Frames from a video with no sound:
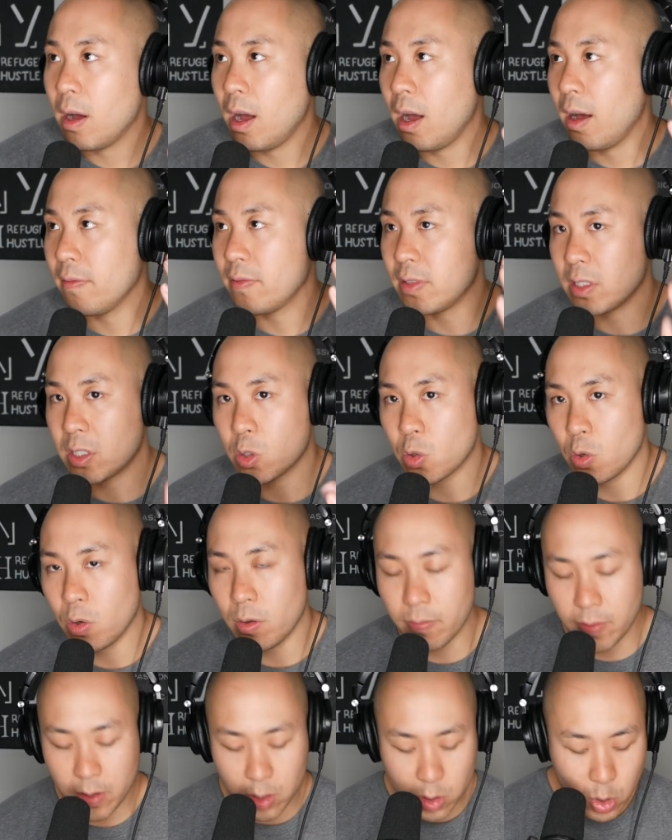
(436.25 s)
of the school
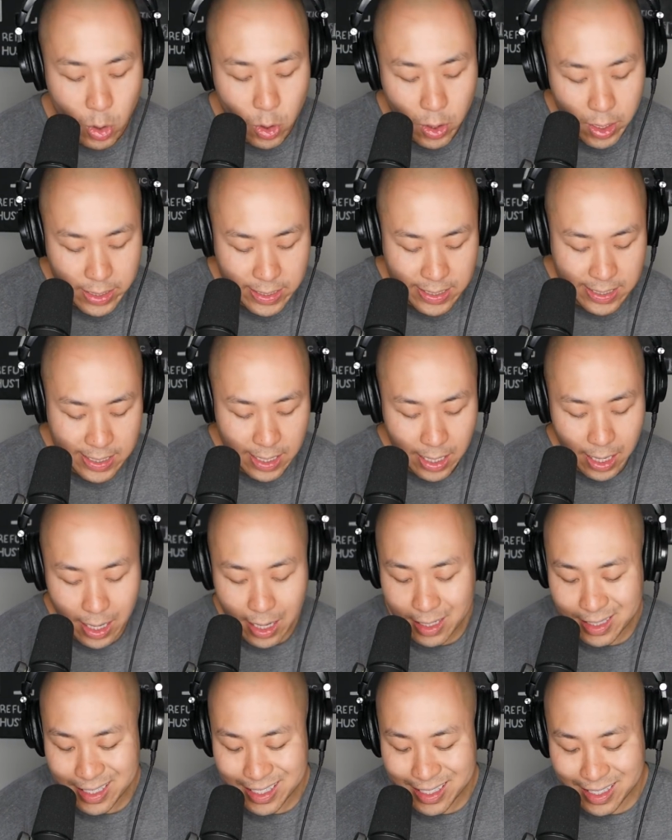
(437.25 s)
of your choice
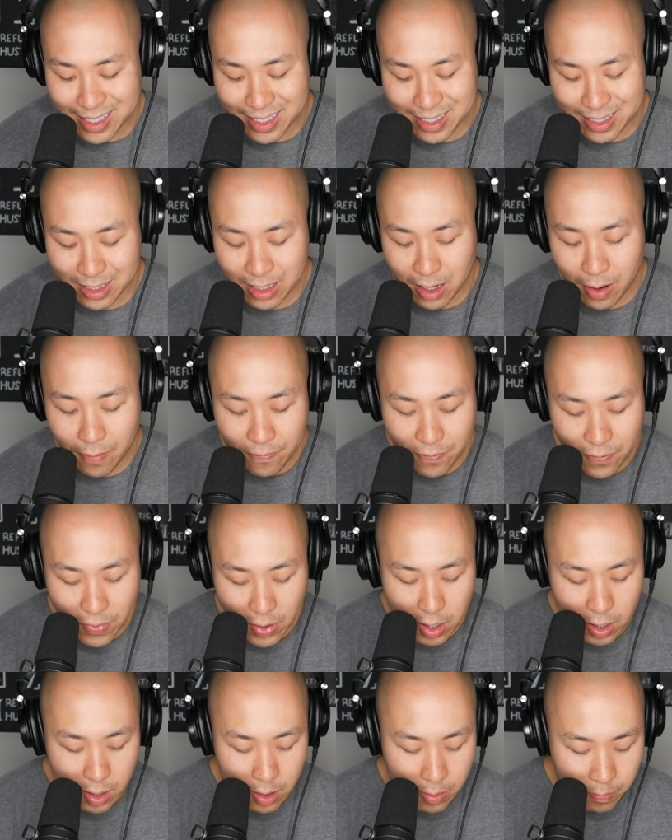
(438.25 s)
just to
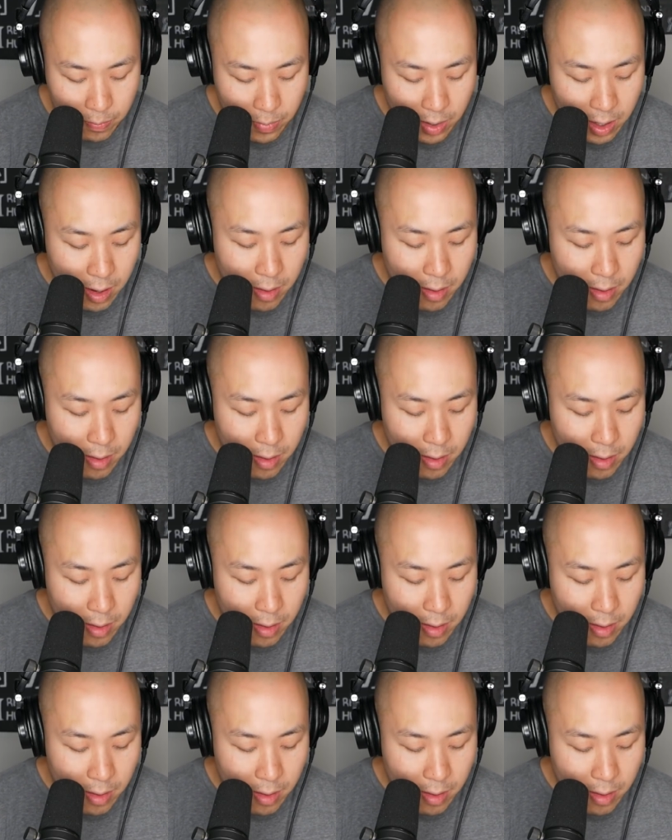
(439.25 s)
confirm,